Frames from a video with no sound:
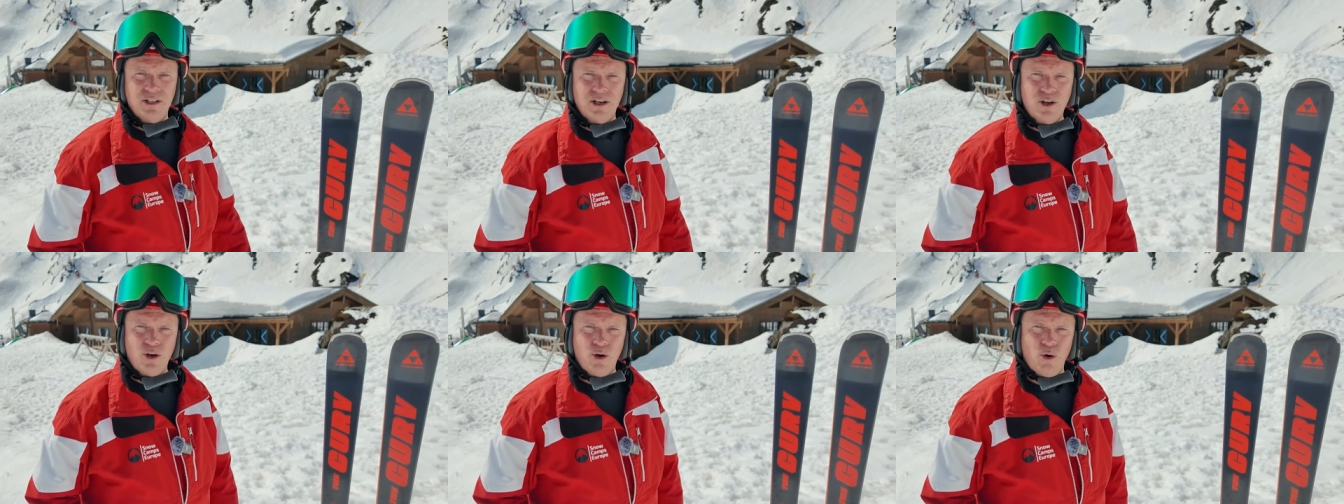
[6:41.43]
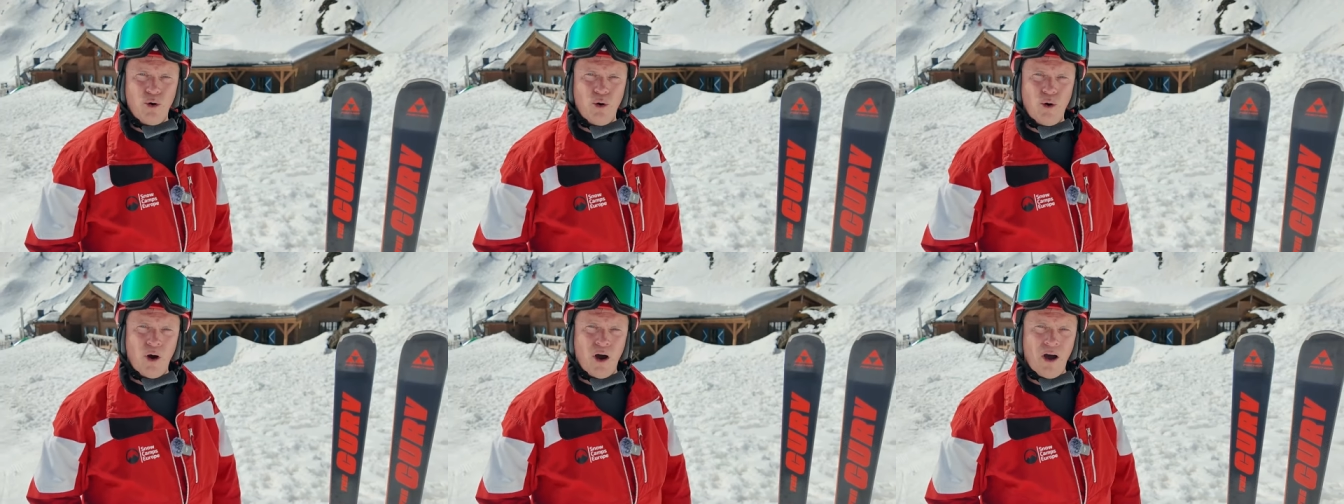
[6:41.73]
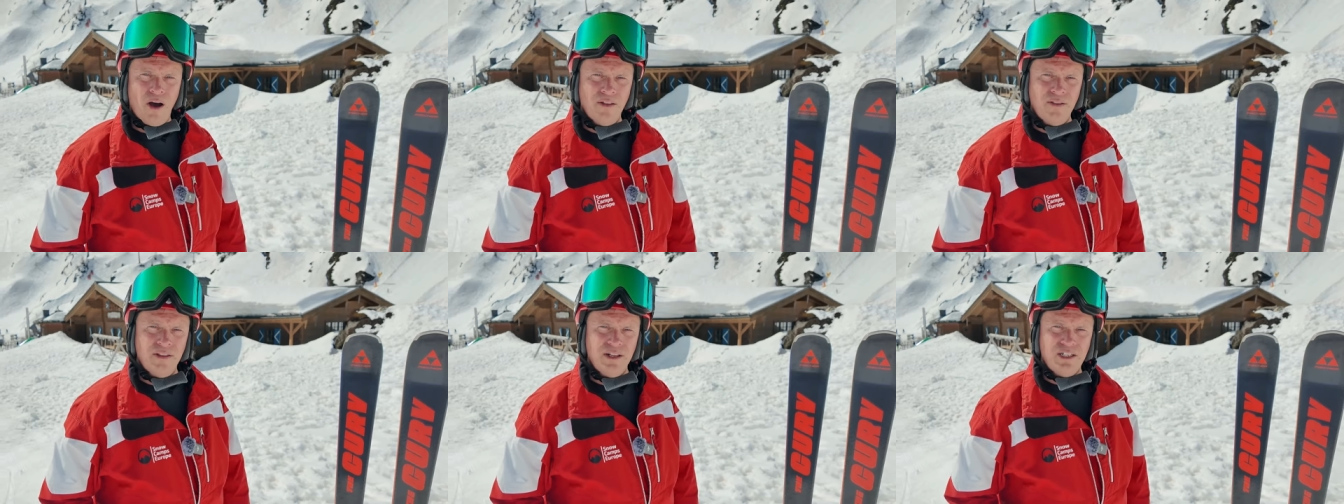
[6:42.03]
to the
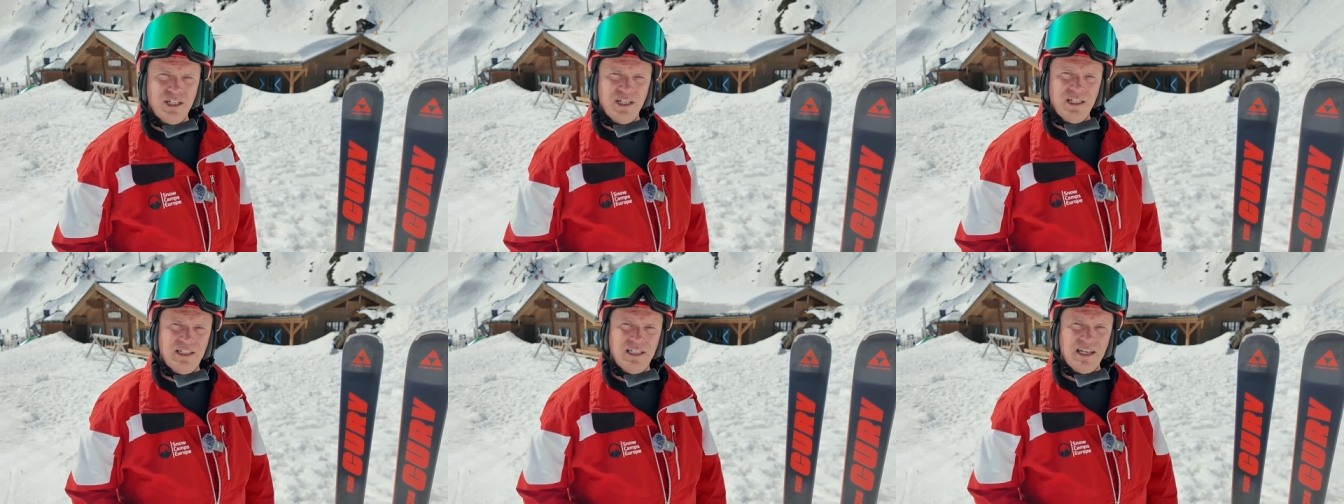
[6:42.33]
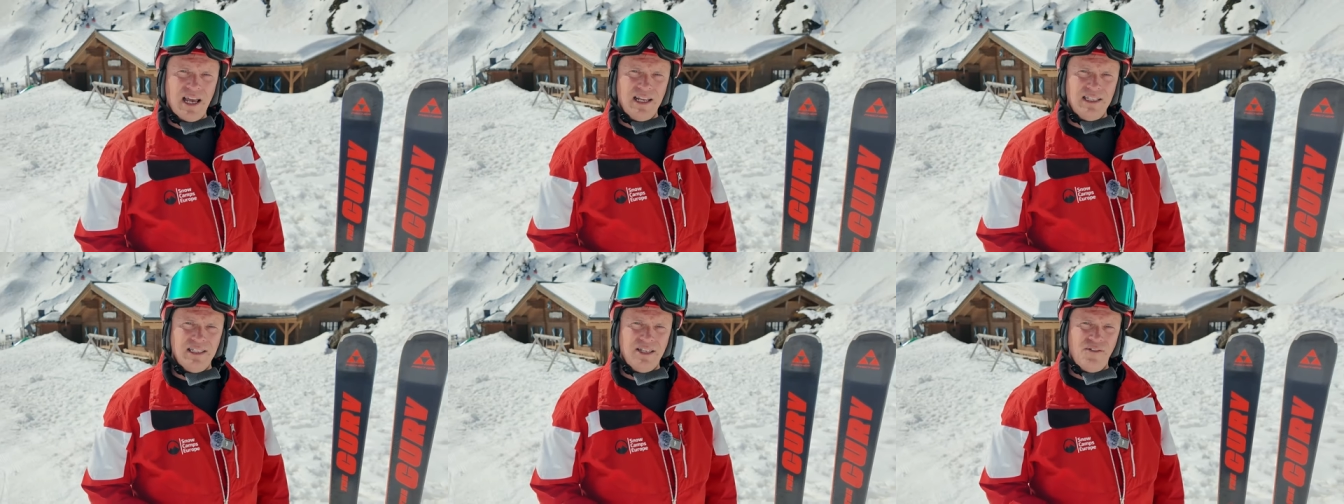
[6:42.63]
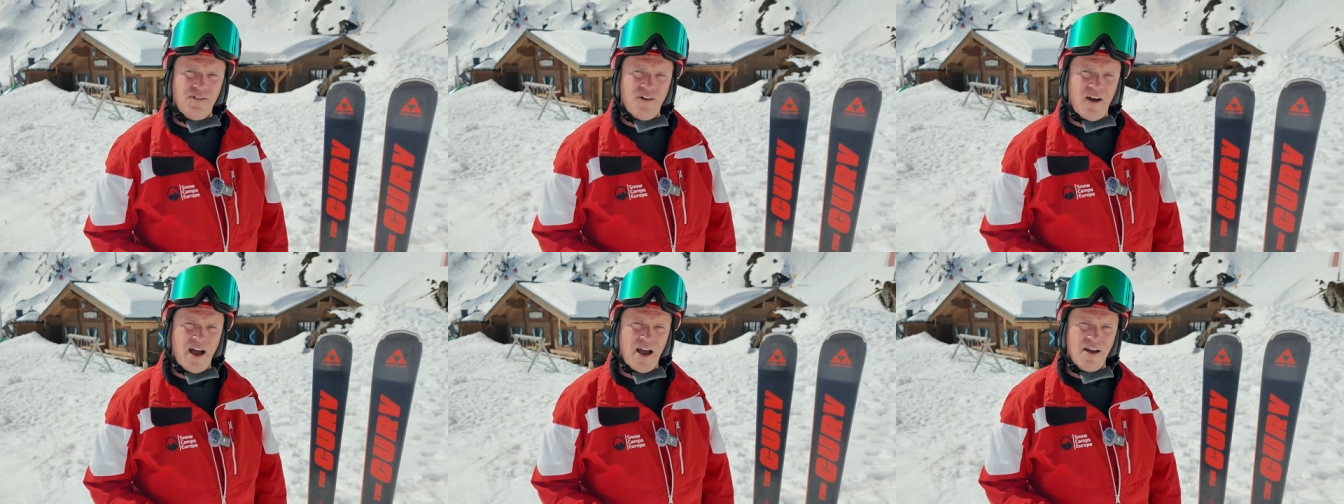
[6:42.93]
core on the
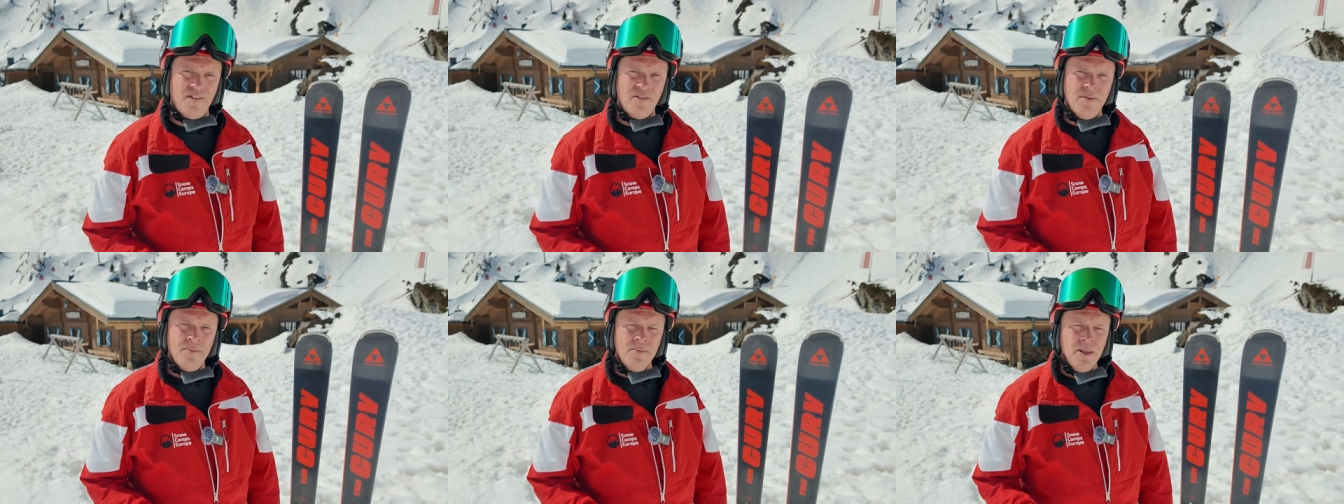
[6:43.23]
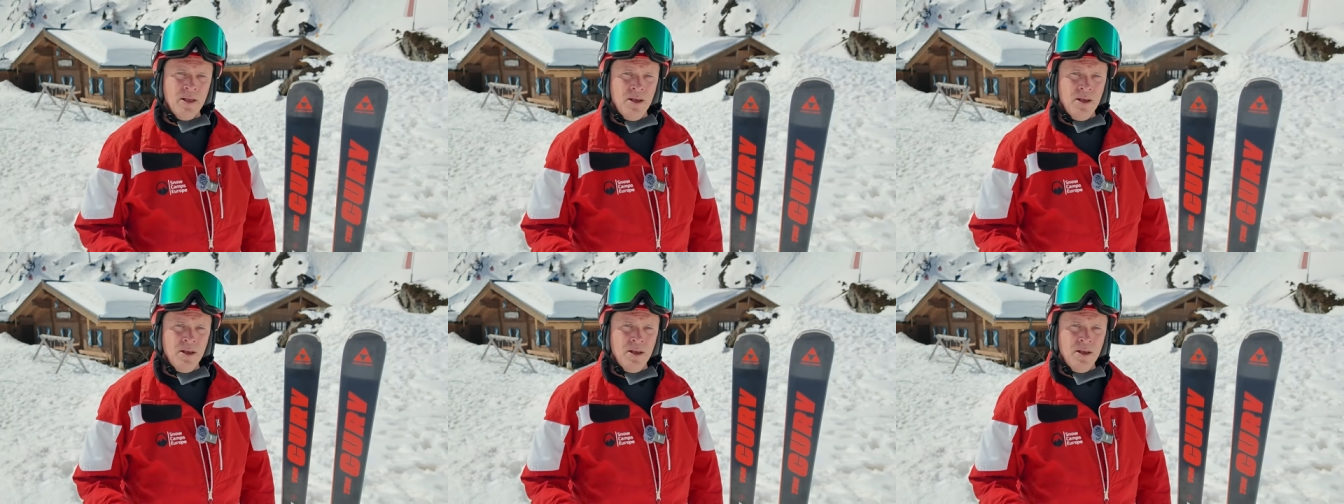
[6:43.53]
GT85.